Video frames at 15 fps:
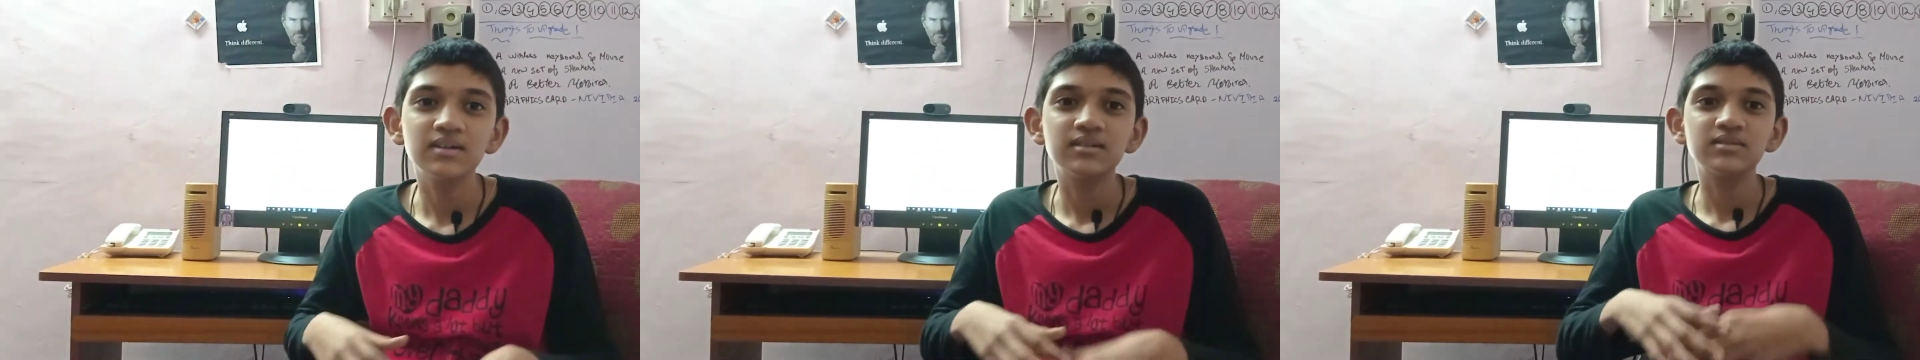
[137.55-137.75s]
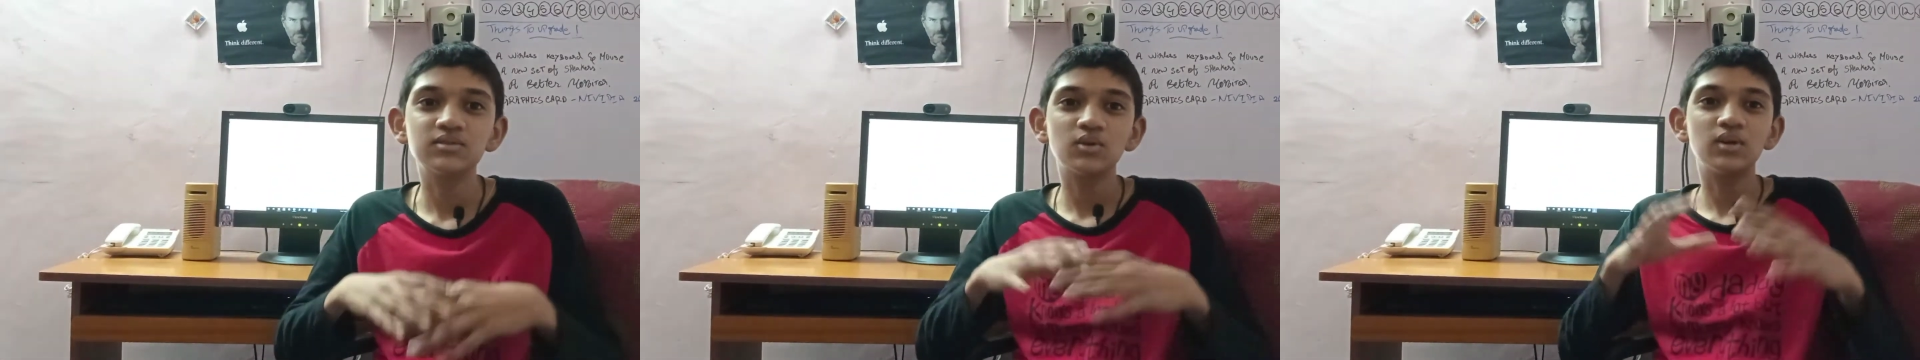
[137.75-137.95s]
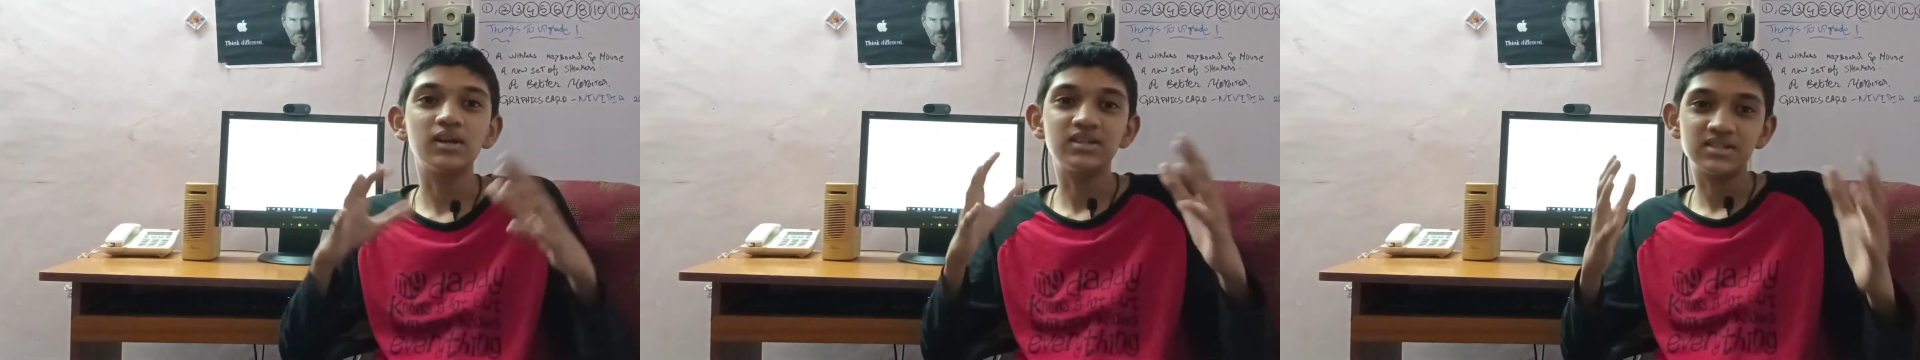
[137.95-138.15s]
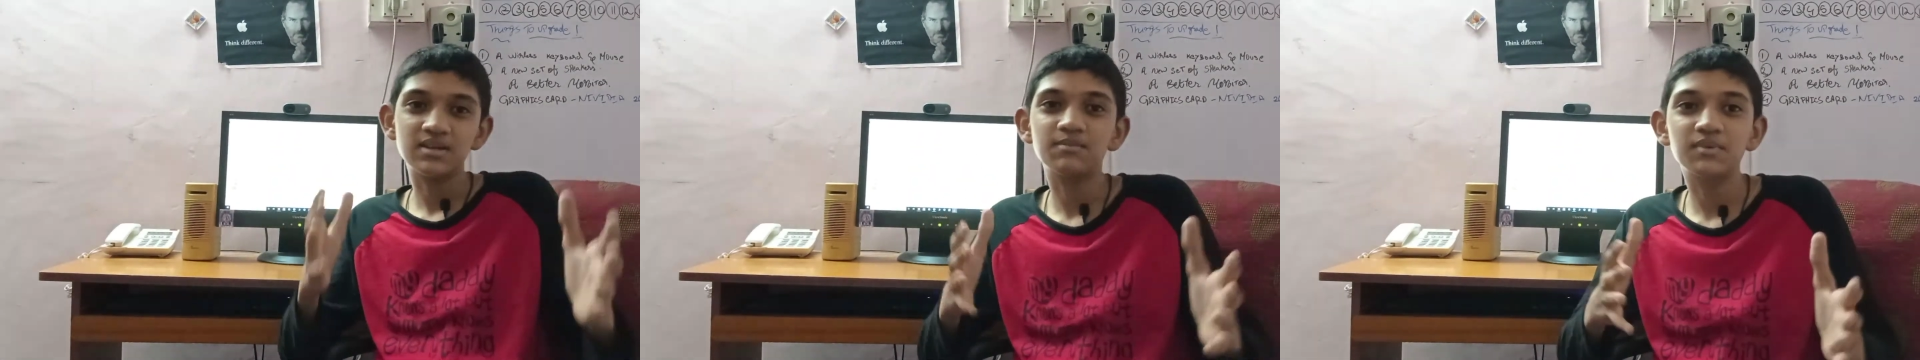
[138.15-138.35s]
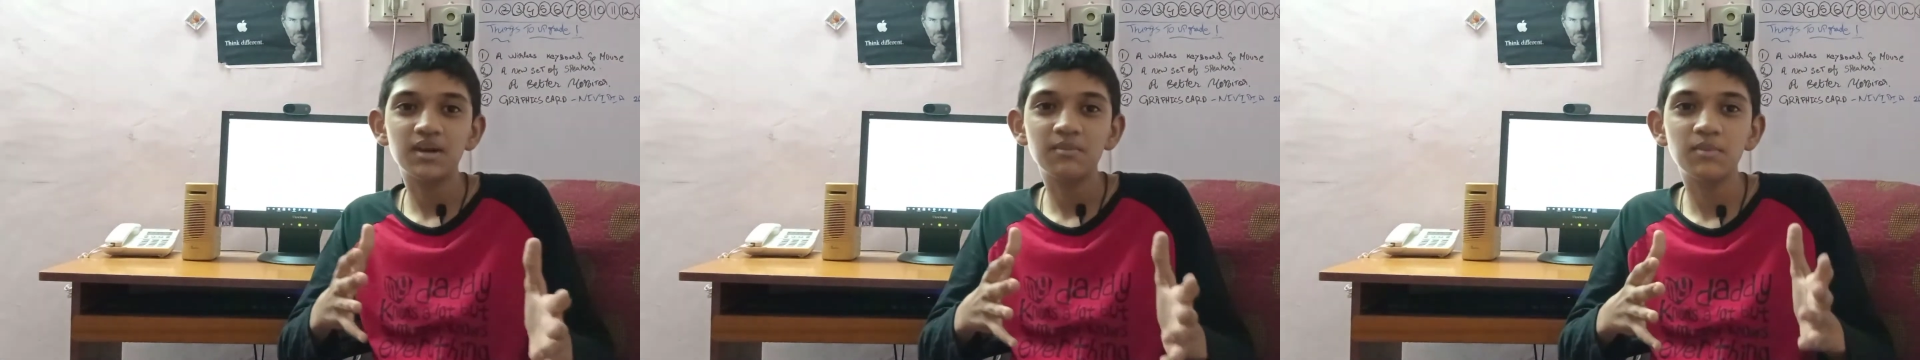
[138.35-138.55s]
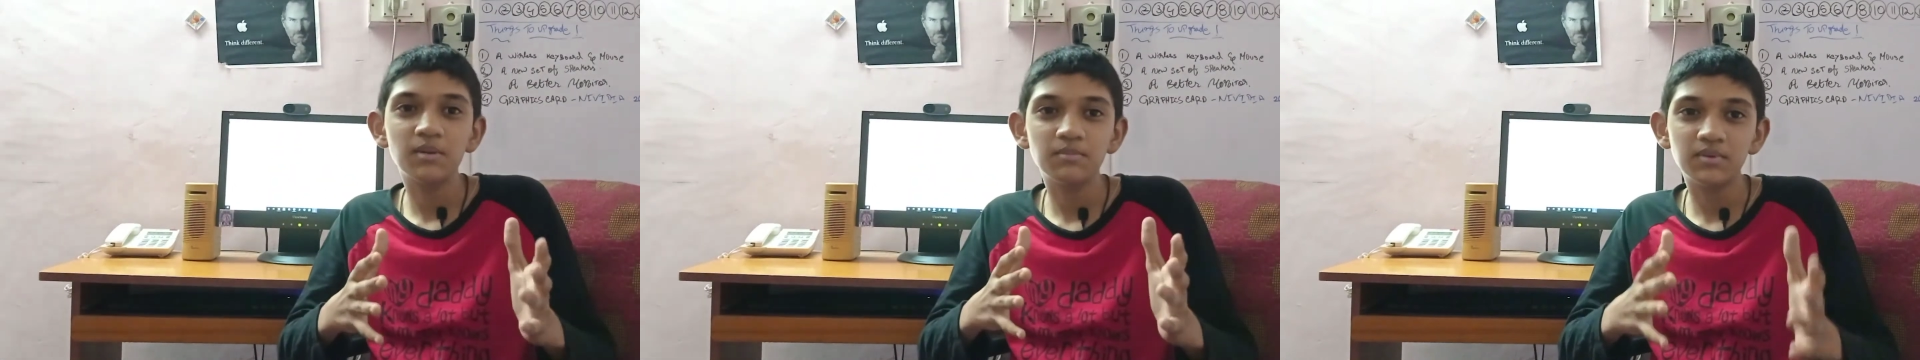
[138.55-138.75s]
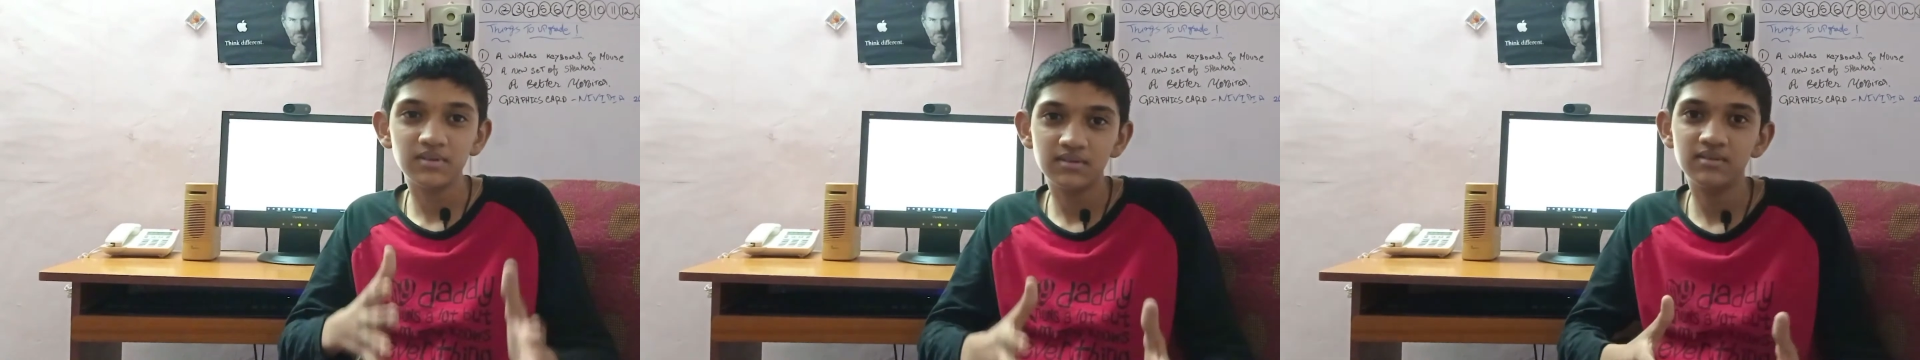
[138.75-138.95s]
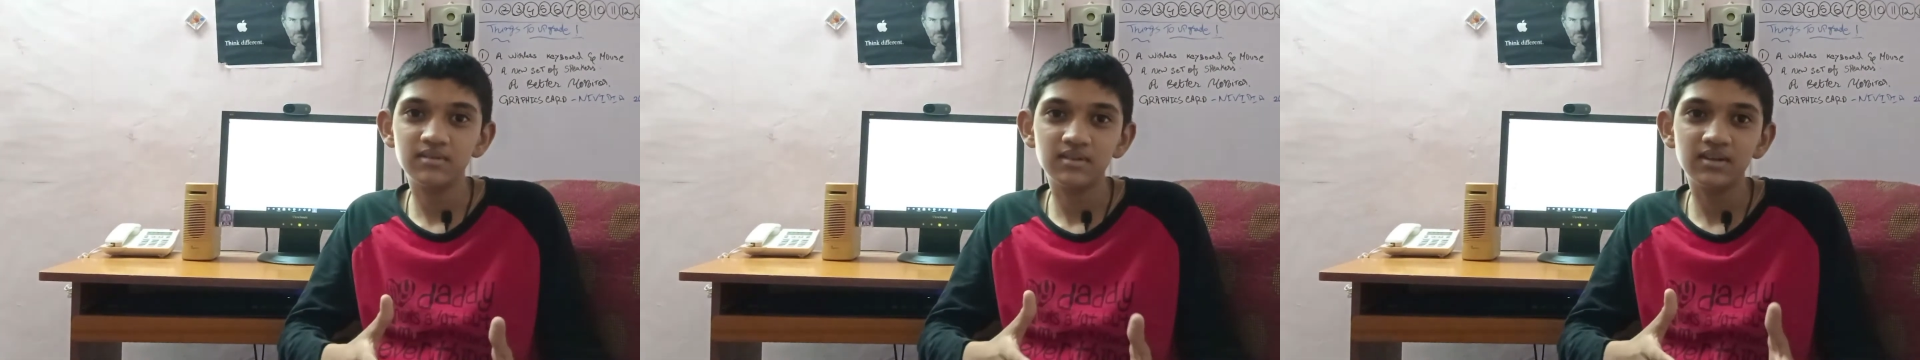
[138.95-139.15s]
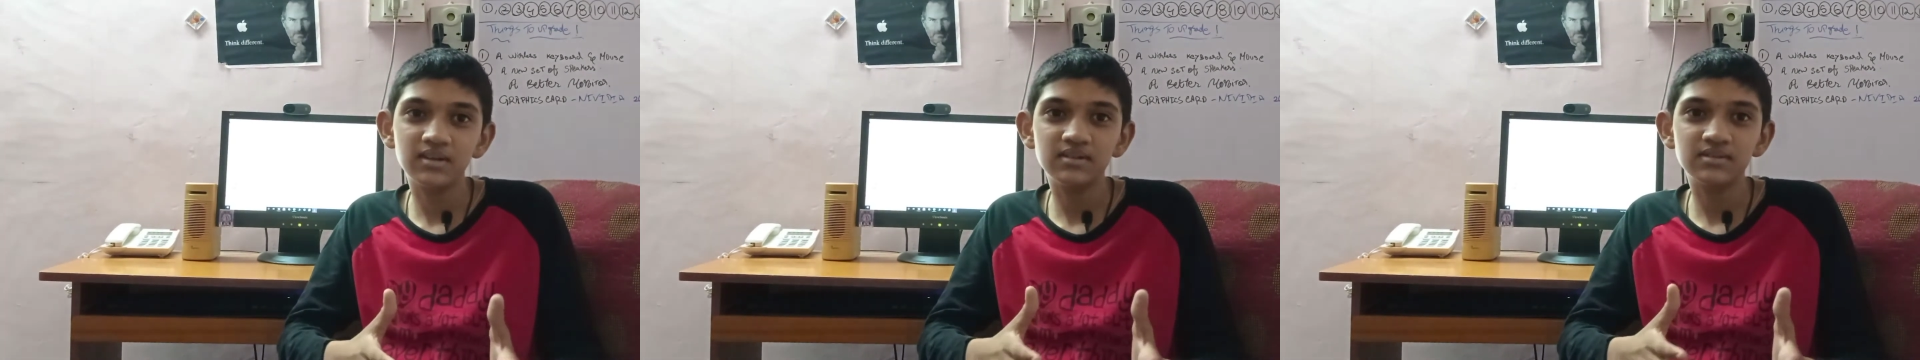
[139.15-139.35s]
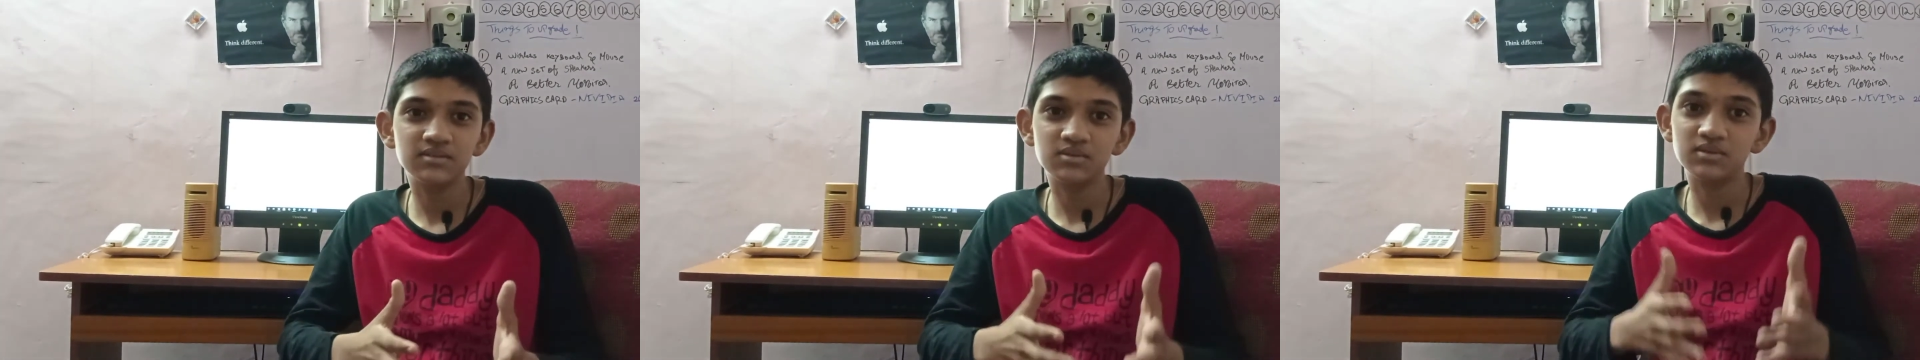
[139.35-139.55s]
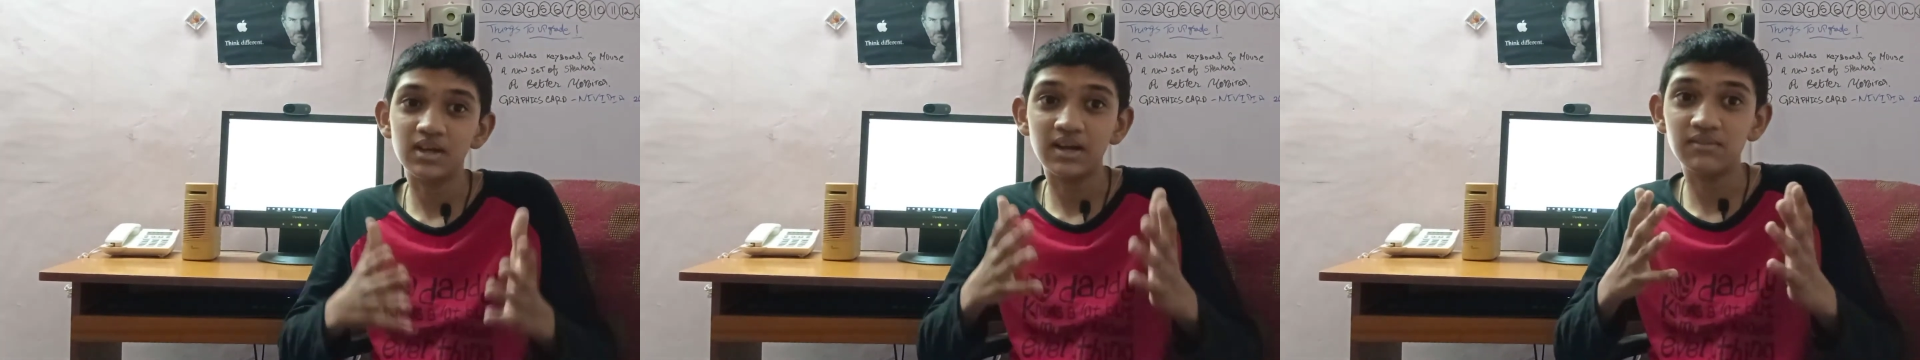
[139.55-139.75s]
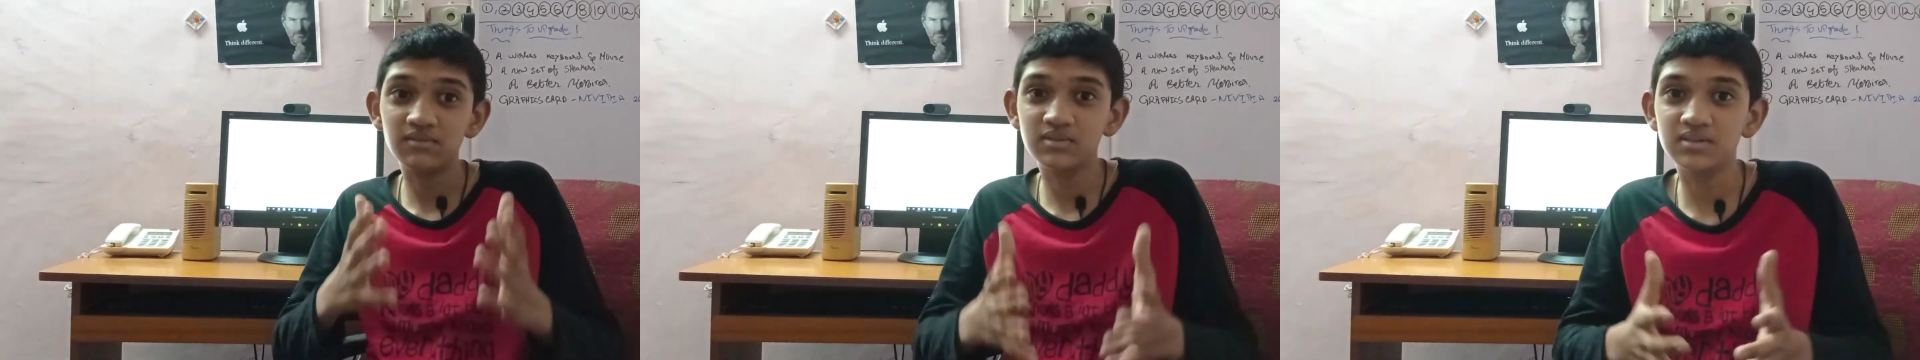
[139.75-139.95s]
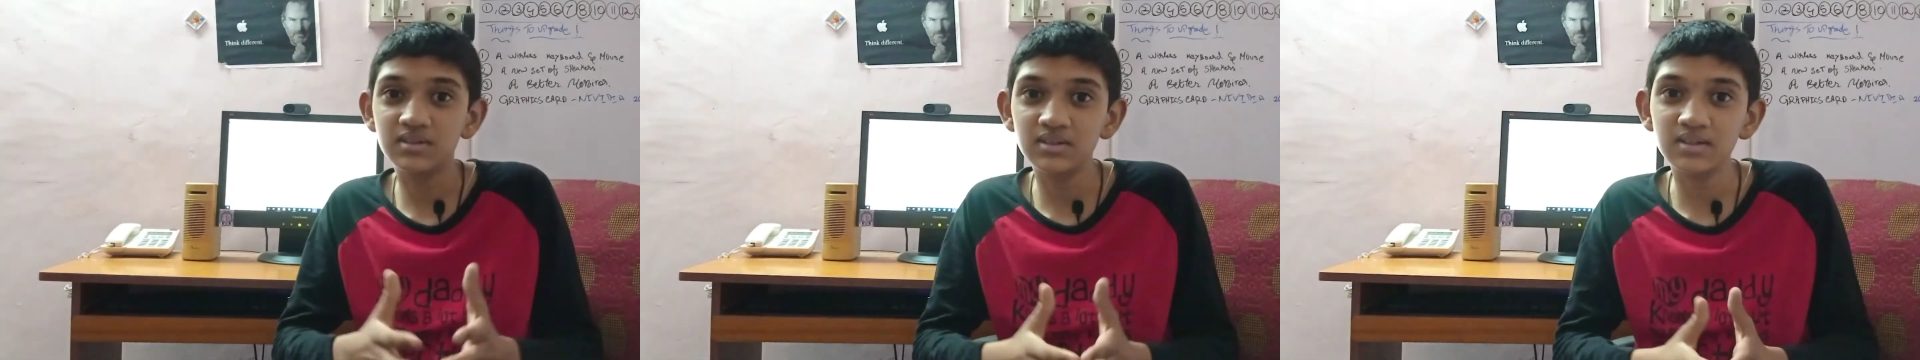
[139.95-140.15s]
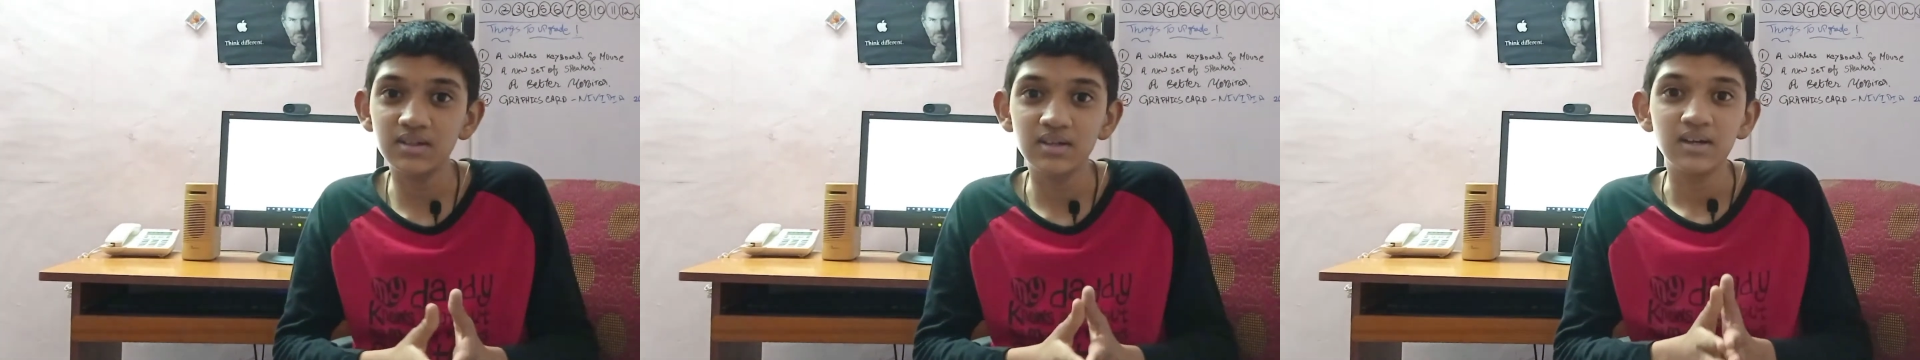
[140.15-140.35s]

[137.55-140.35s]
So let's upgrade my PC series. So that was it.